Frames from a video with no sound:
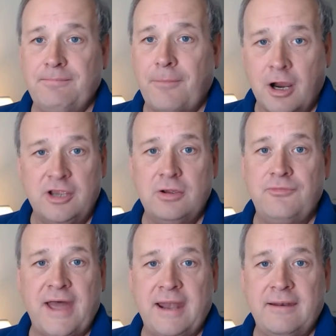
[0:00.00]
argued
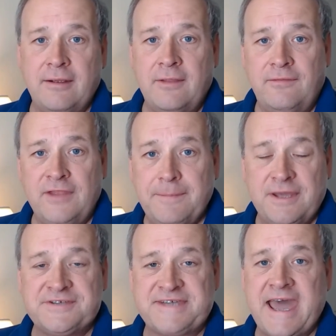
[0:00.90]
that NEPA
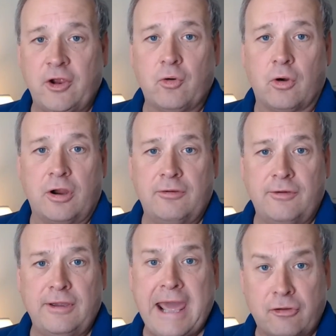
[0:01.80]
is
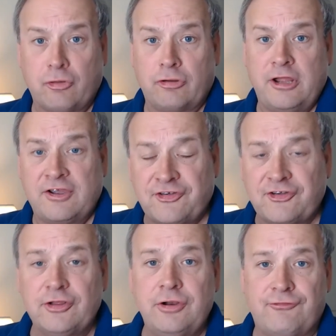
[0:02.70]
categorically
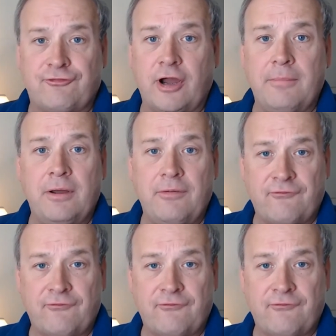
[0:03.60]
excluded from